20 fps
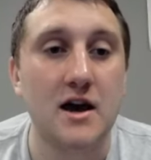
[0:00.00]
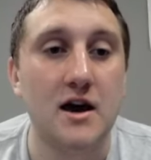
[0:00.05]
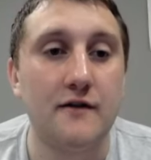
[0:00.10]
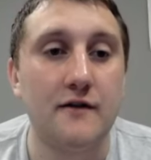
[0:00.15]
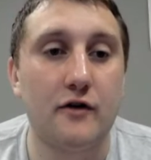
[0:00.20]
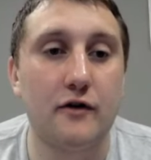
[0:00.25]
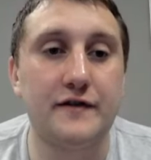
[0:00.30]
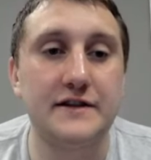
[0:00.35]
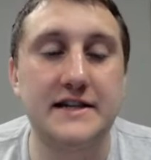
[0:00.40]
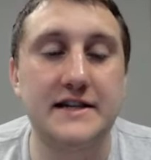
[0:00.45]

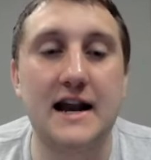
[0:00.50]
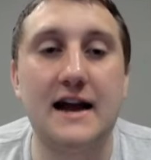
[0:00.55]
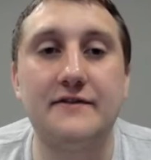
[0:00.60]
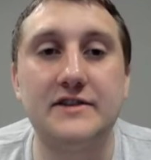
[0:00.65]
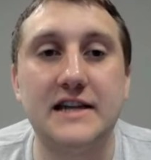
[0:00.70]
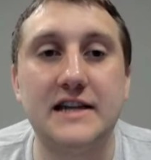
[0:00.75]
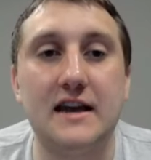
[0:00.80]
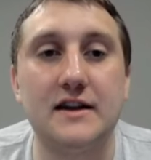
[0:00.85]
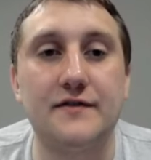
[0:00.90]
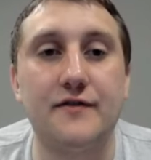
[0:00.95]
Furphy's going to have
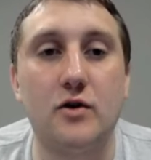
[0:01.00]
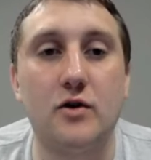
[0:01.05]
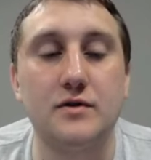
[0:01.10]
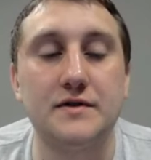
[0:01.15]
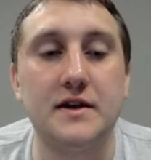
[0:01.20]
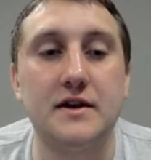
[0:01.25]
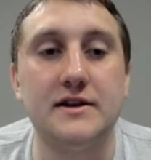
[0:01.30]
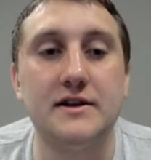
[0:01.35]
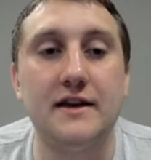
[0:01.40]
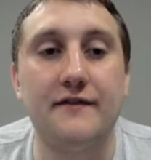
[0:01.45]
his hands
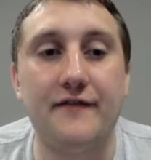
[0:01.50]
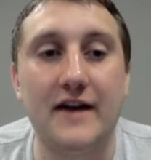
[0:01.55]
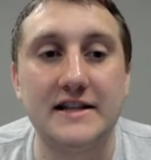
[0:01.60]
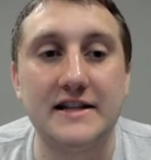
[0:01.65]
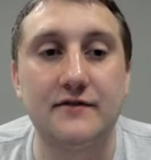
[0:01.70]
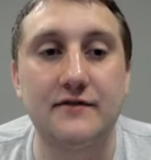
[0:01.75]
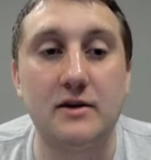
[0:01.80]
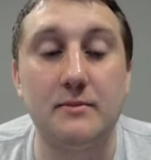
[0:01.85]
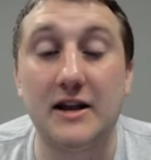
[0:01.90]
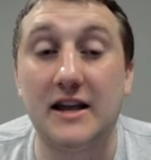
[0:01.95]
full
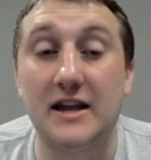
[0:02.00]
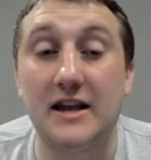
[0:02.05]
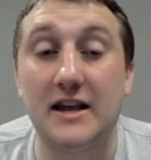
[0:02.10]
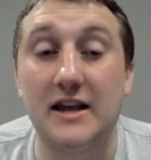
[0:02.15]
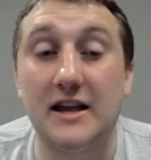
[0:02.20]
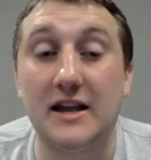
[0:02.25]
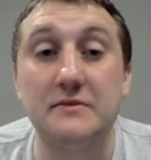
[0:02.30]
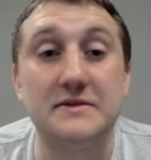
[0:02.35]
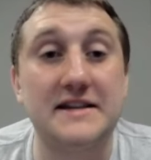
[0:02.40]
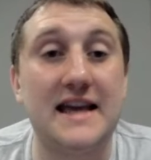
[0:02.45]
defensively, but
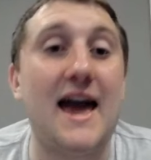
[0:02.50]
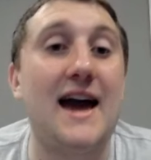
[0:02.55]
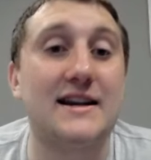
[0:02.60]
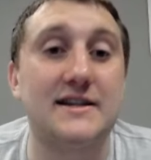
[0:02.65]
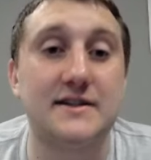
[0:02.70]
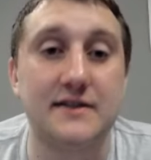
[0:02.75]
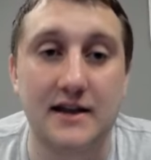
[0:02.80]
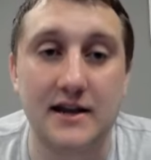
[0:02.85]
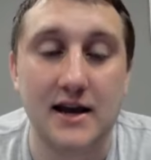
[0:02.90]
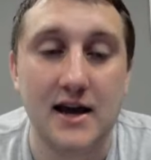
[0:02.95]
he was
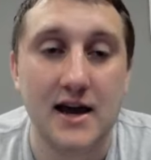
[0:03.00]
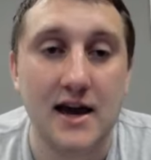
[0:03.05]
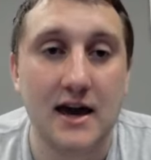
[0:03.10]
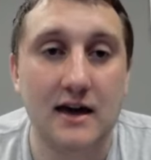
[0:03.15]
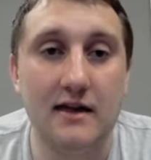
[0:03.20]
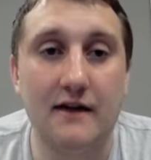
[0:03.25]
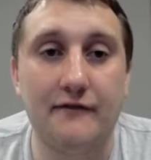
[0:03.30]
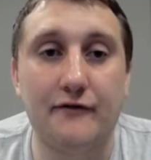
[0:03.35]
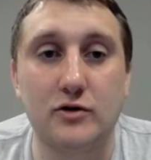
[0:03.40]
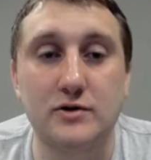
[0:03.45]
excellent in
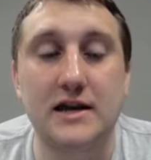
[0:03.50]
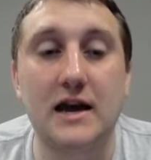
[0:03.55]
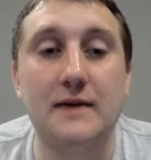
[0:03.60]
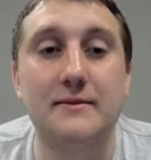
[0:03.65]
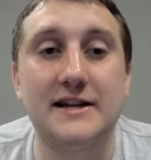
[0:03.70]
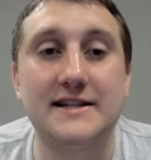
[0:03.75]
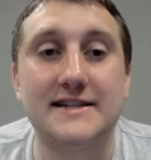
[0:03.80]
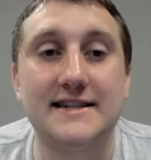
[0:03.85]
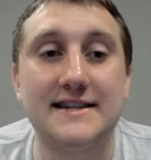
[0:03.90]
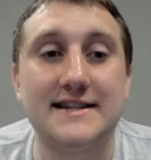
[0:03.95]
that first game
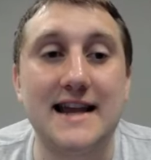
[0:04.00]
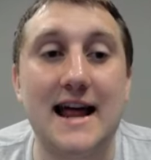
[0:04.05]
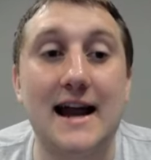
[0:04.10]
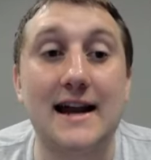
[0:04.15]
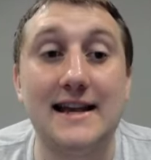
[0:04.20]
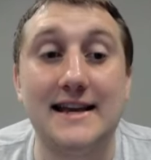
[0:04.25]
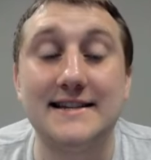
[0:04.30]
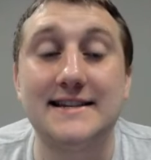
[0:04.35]
against Cincinnati.